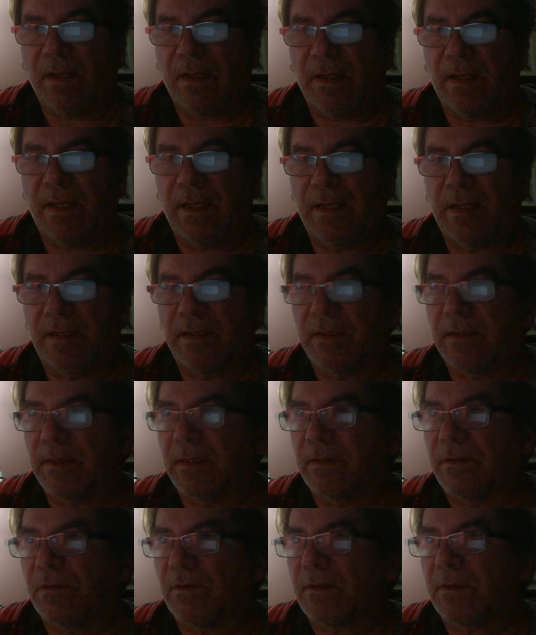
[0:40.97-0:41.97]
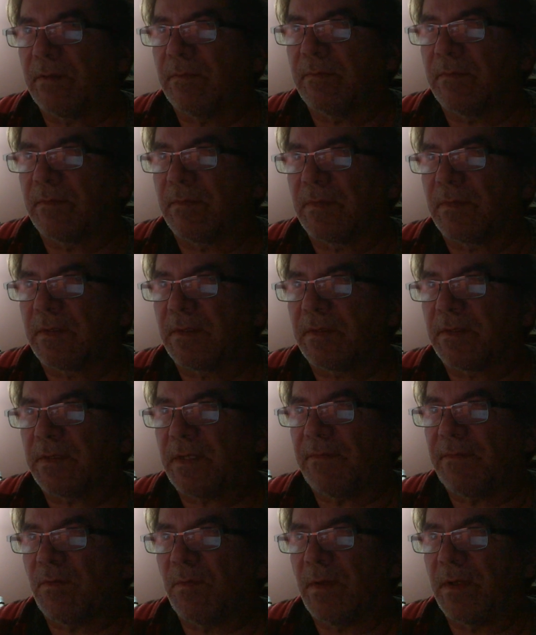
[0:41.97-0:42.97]
And it took them
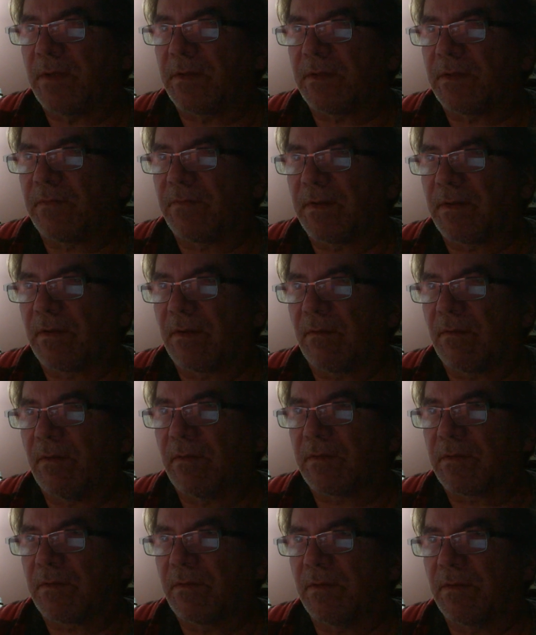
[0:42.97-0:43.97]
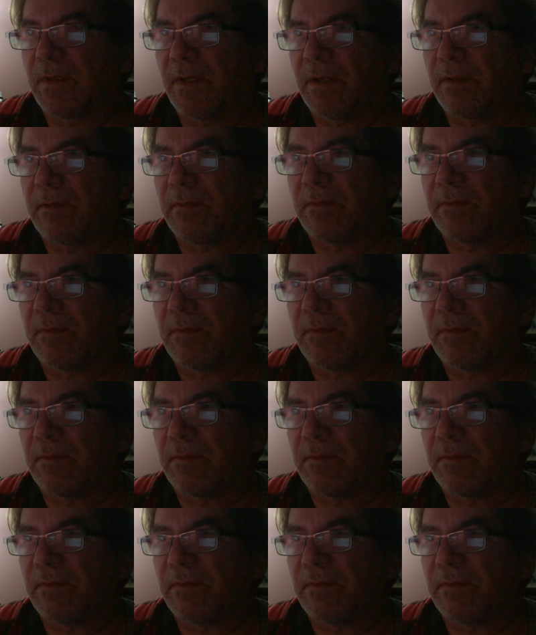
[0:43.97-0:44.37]
several months to figure out what was going on.